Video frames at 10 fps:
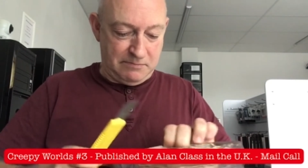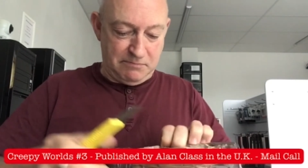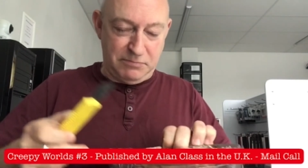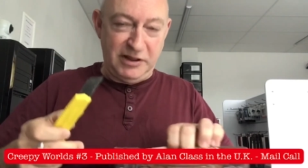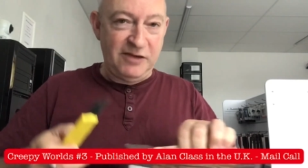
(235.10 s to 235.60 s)

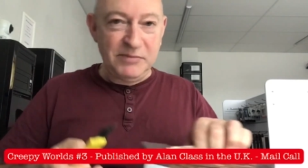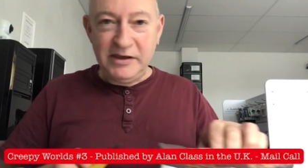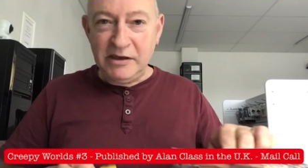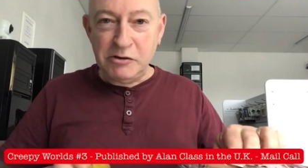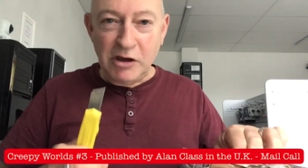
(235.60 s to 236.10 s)
Believe me,
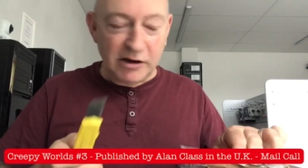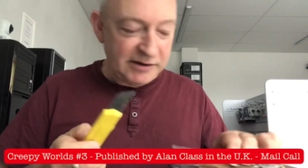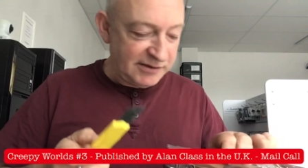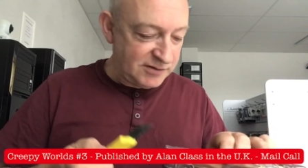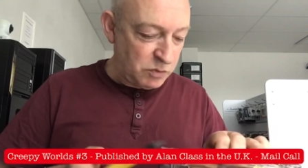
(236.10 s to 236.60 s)
you
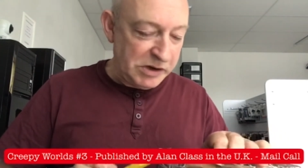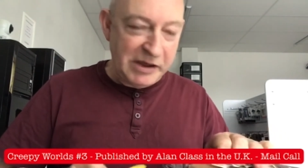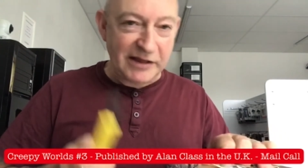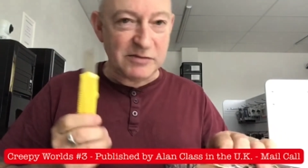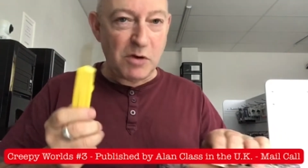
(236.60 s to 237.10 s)
youngins, when you
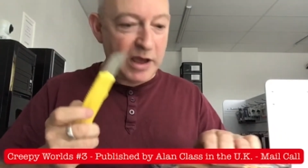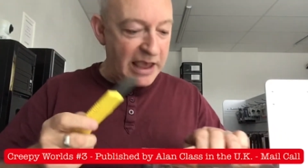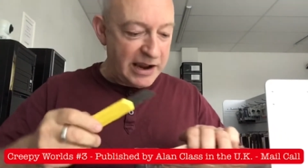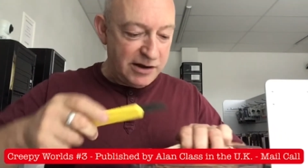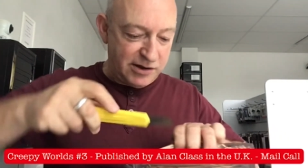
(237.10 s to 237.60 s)
get to my
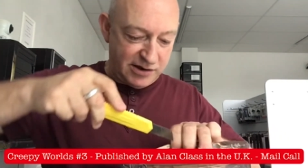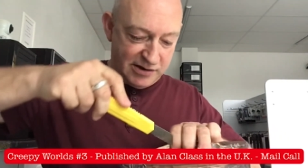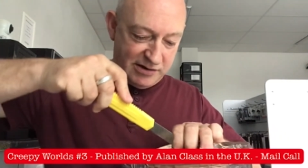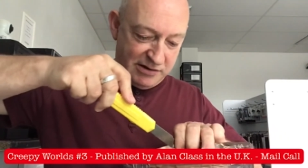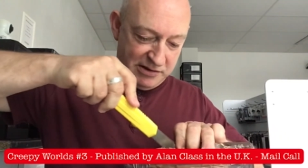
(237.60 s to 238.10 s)
age,
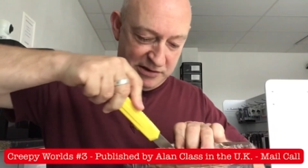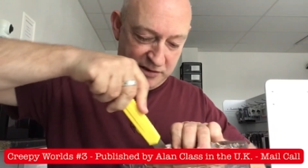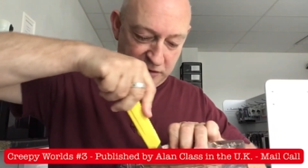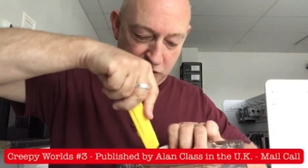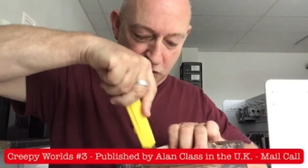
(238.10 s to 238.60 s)

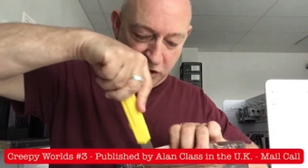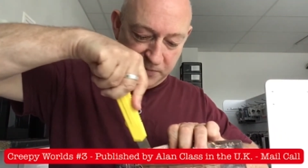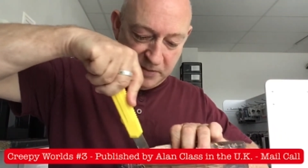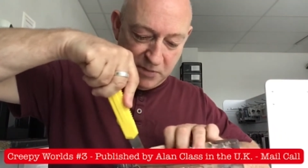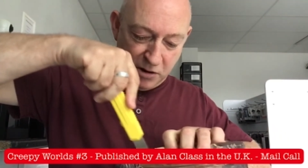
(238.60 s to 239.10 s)
you're going
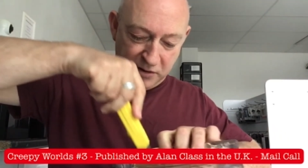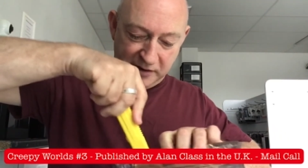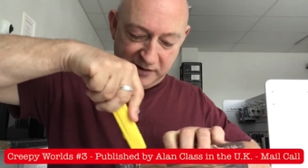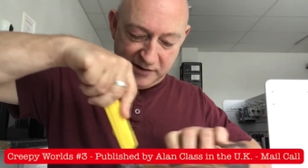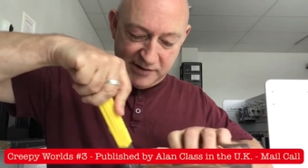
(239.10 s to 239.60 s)
to be
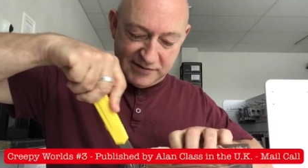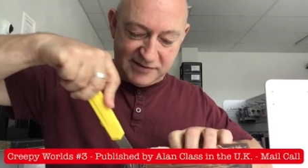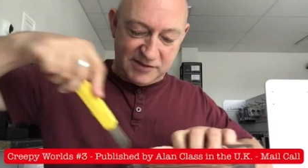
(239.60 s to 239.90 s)
moaning just as